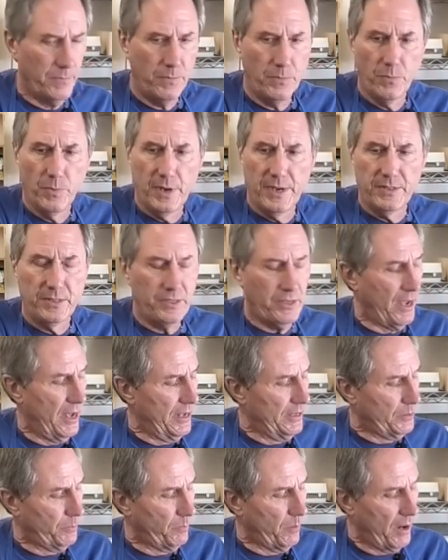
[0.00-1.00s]
red
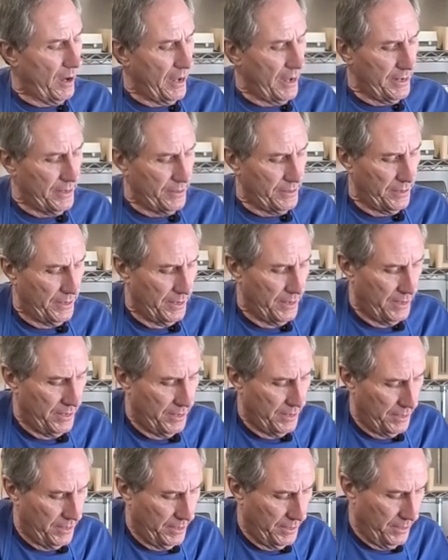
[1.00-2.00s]
Scotch-Brite
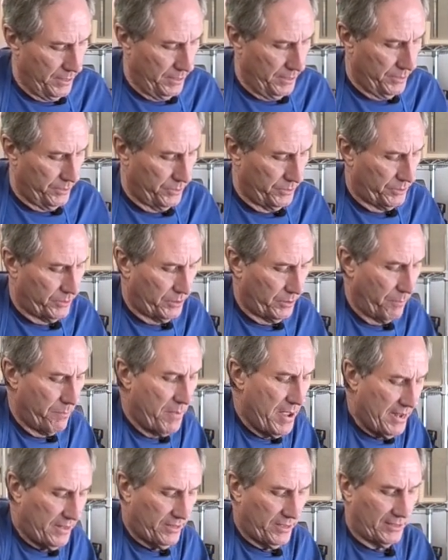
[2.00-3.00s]
to
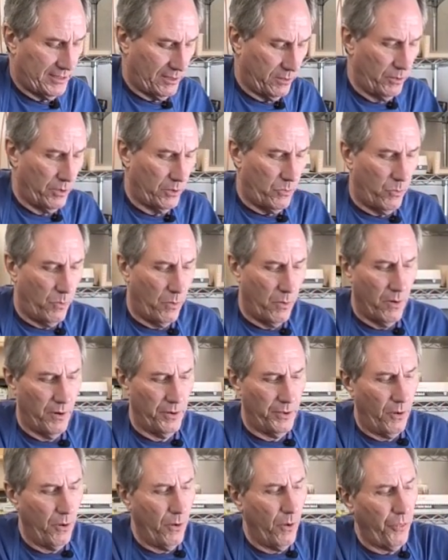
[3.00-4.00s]
make this look worn.
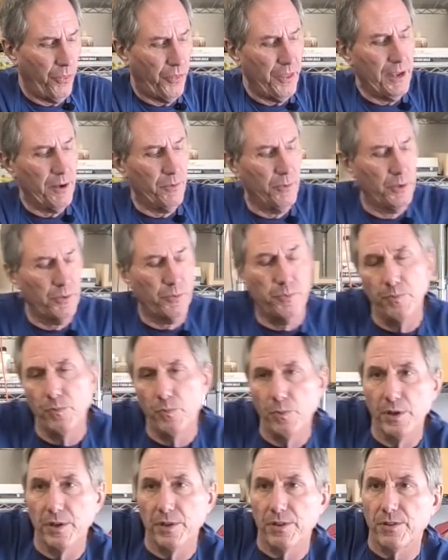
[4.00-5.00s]
The whole thing with,
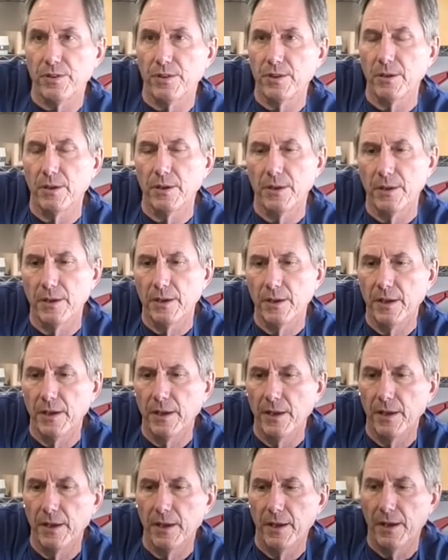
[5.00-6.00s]
with
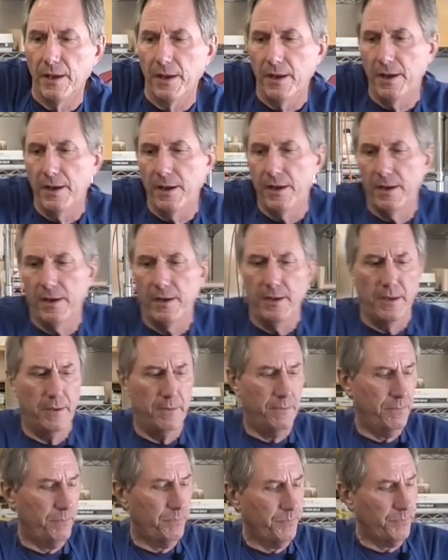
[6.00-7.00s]

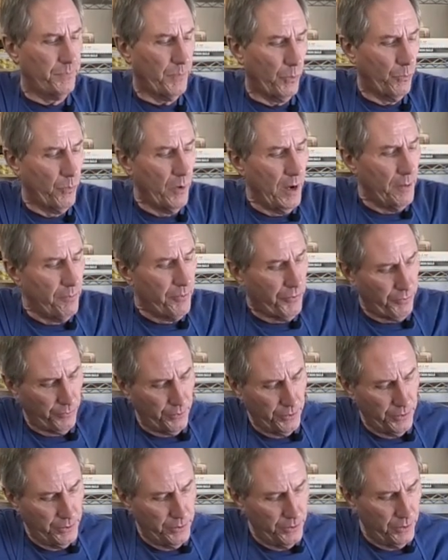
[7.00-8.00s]
um, rub
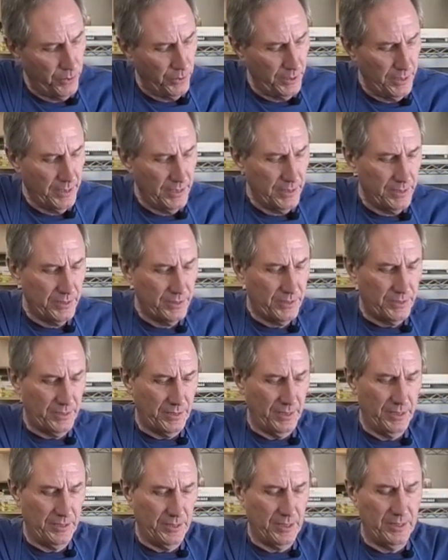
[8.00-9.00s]
through is
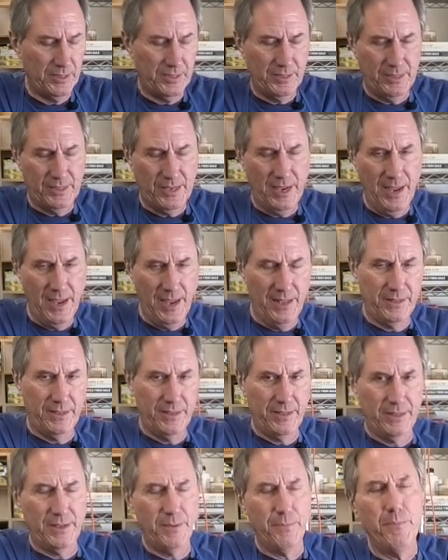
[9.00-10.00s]
it's
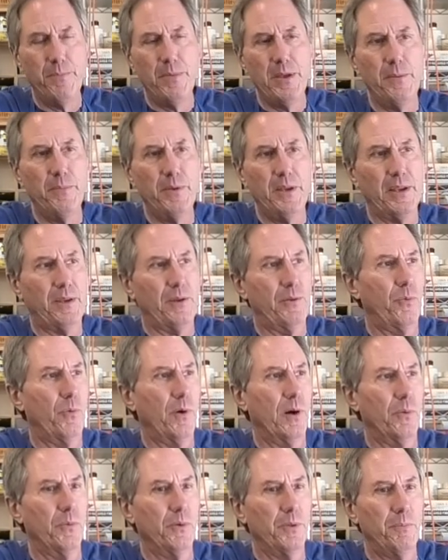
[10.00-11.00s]
intended to mimic
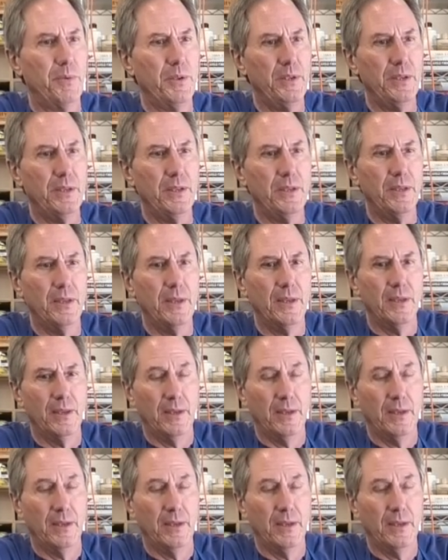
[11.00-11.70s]
what would be